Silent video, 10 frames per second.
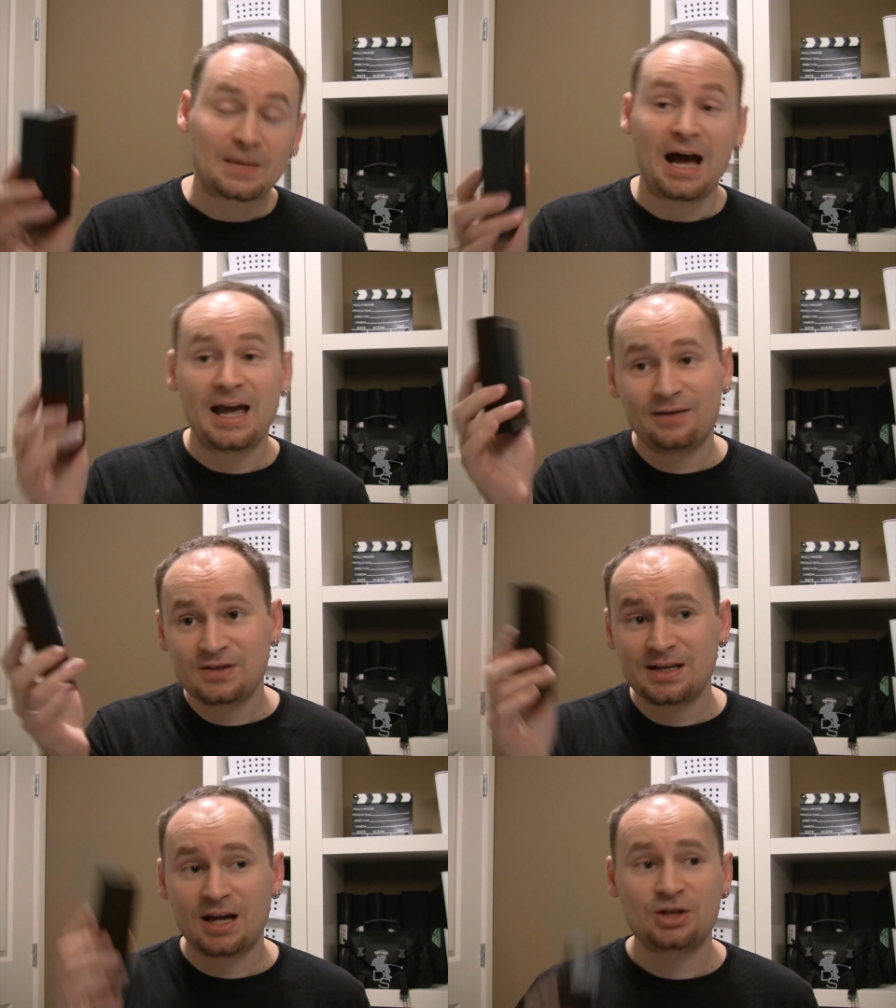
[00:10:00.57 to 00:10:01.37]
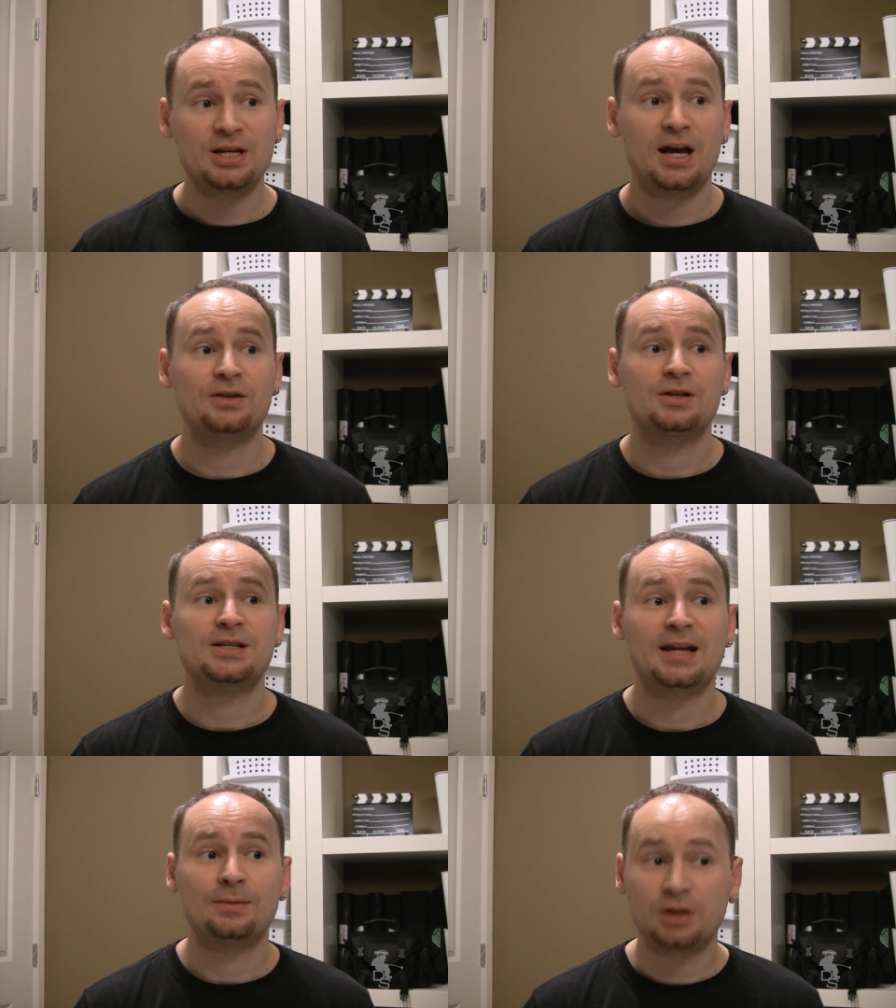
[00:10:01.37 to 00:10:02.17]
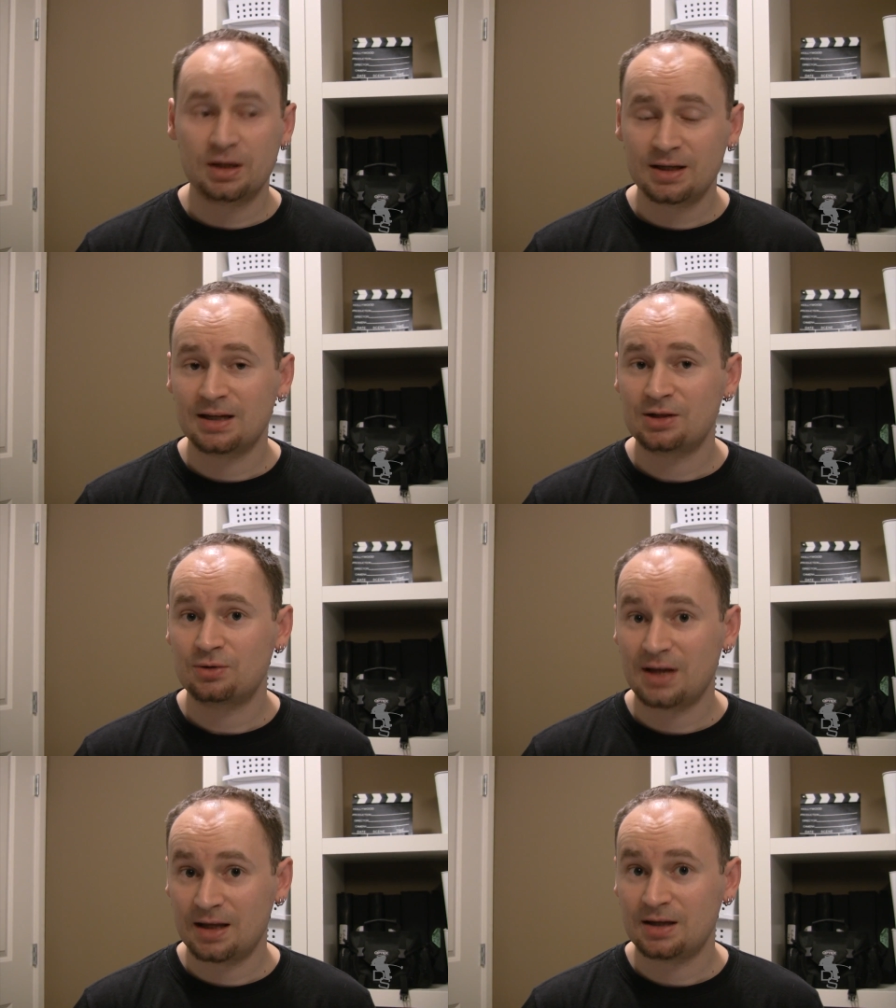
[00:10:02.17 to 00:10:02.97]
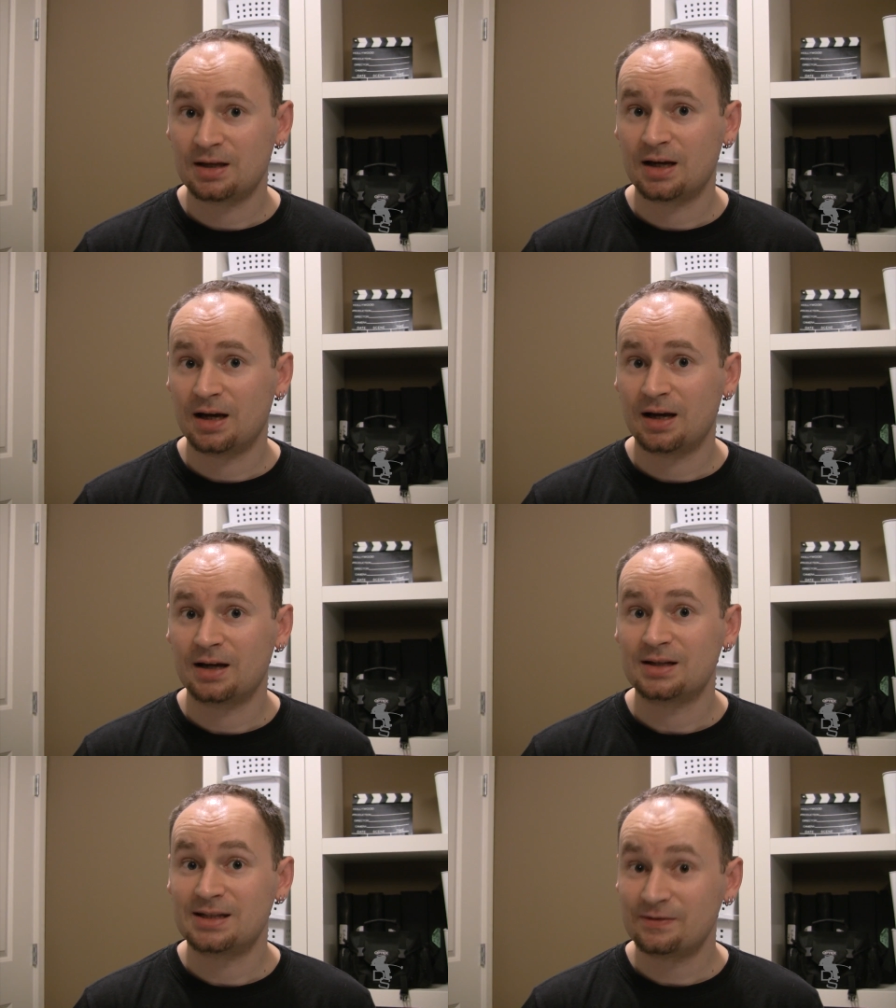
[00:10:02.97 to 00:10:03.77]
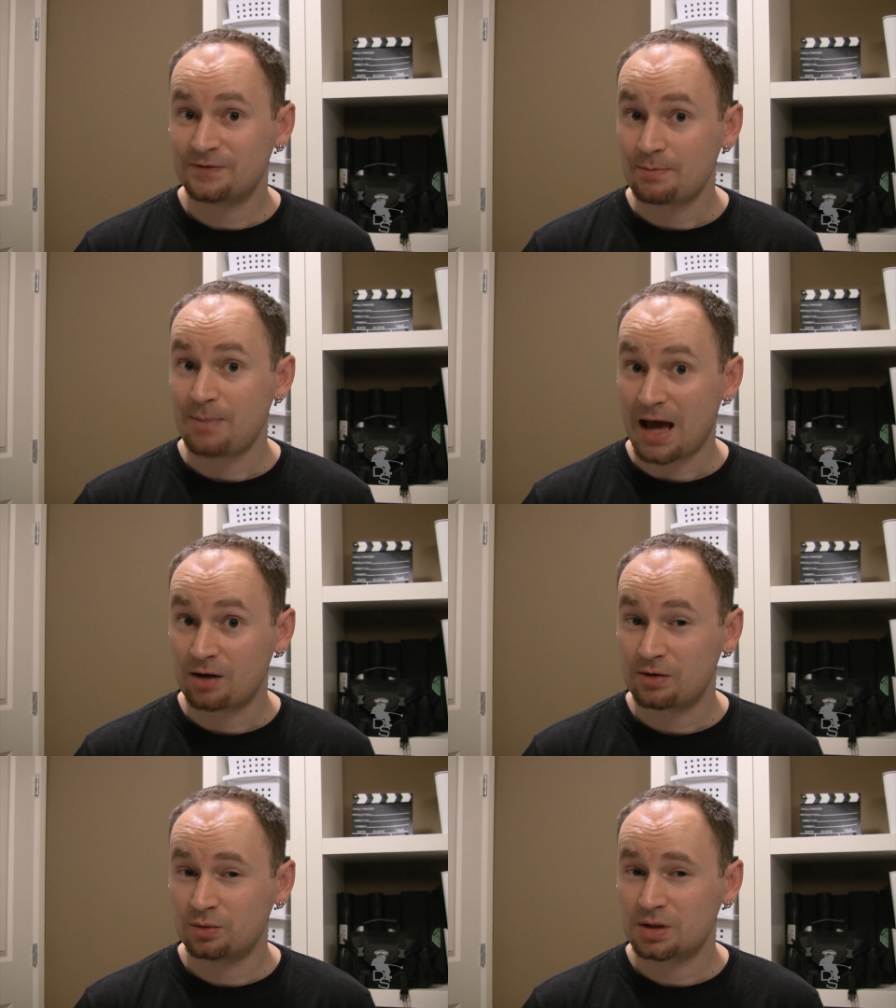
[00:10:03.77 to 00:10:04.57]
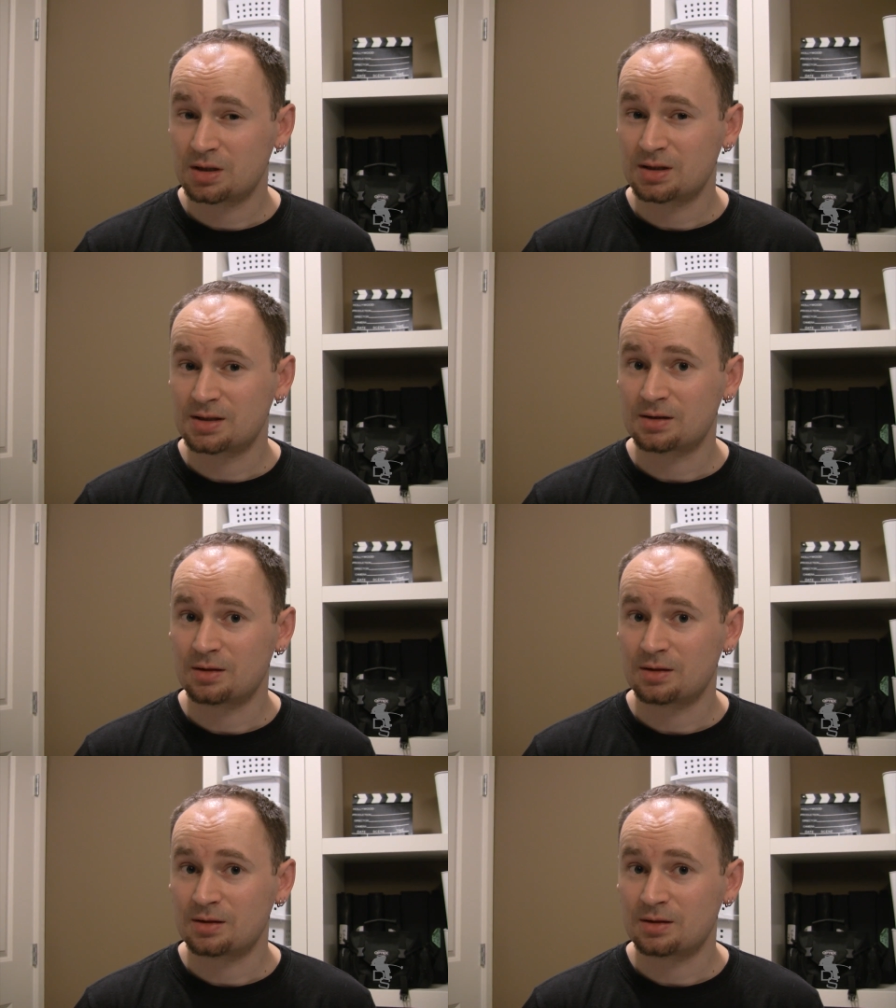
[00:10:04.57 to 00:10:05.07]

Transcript: I have seen actually others, and I'm looking into getting a different battery, which is